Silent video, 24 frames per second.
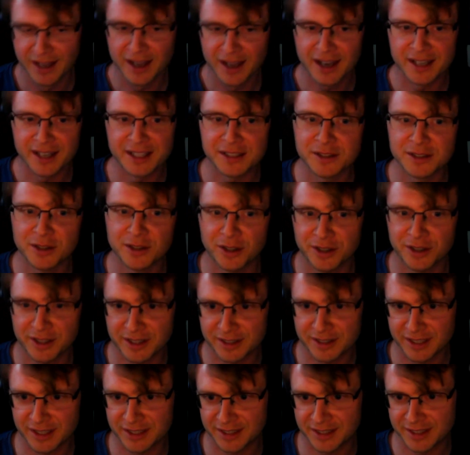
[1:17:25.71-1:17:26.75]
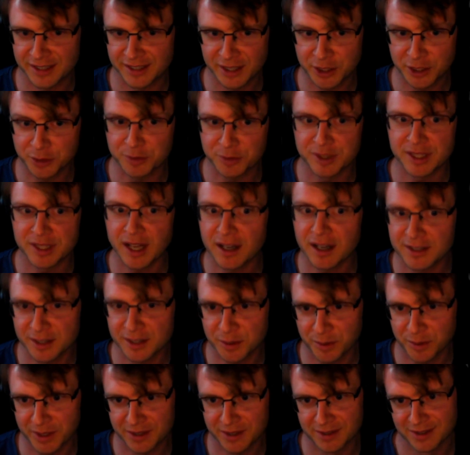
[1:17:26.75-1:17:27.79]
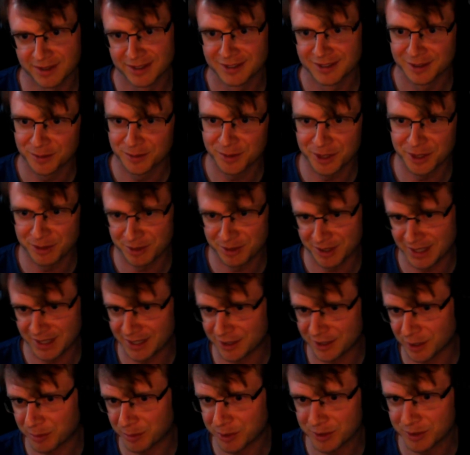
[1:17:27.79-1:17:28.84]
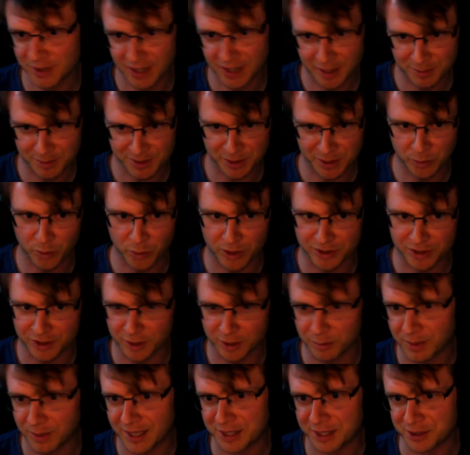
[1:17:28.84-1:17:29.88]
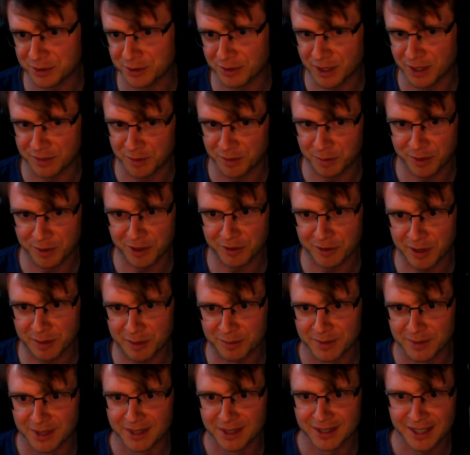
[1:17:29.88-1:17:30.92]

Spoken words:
And it's not the consistency you started with when you just had nominal types in one compilation run of a program.